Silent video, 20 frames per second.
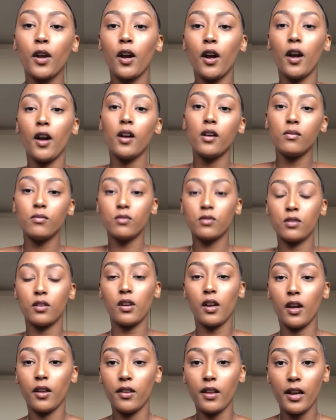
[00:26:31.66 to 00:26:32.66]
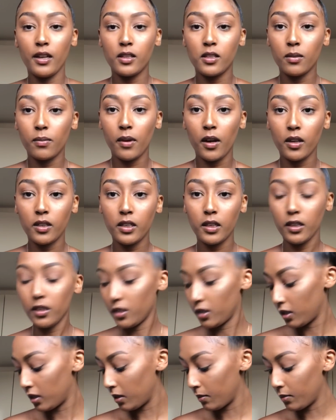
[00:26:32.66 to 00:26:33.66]
So yeah, that's about
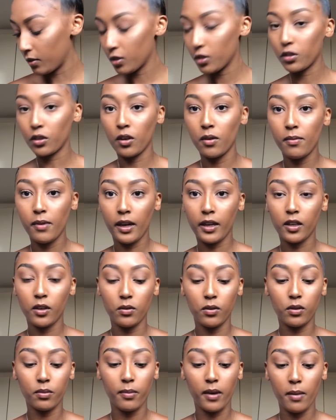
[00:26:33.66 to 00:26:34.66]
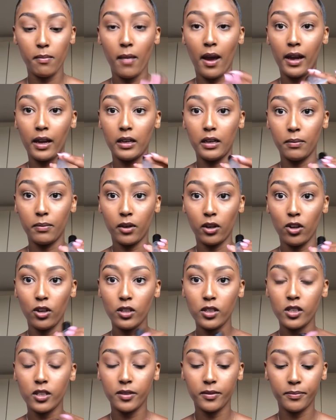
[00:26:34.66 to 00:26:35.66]
it. Let me just go back in with my MAC lip
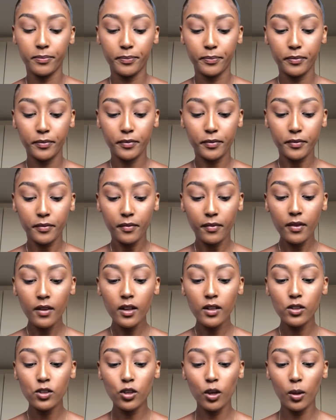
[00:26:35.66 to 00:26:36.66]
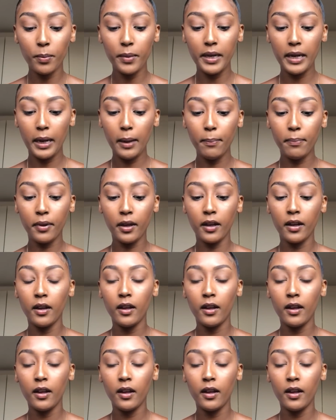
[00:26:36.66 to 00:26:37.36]
gloss. Top it up.